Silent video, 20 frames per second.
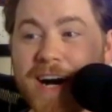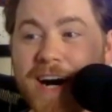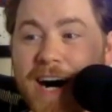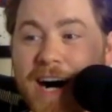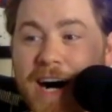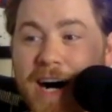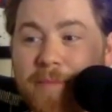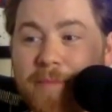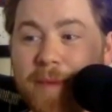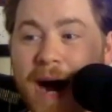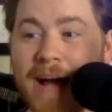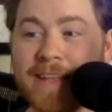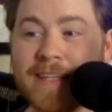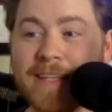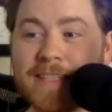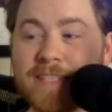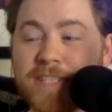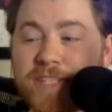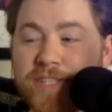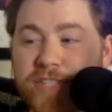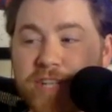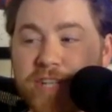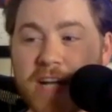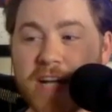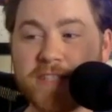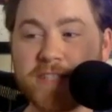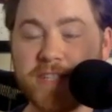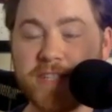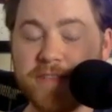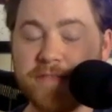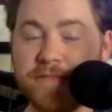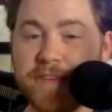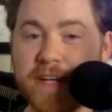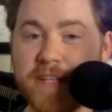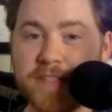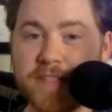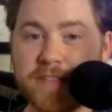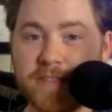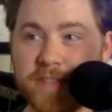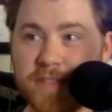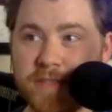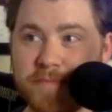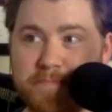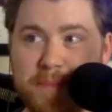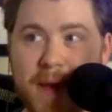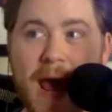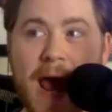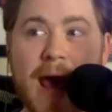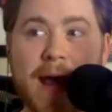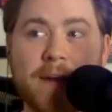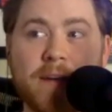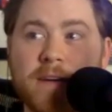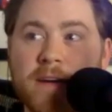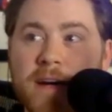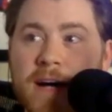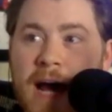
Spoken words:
I think this Jets defense is bad.